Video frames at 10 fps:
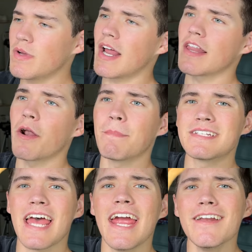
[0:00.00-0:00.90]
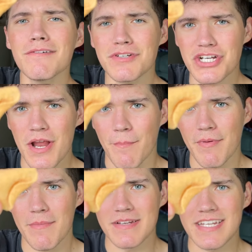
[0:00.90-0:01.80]
we got a little potato
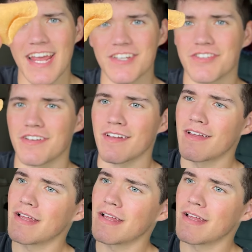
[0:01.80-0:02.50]
chip imitation.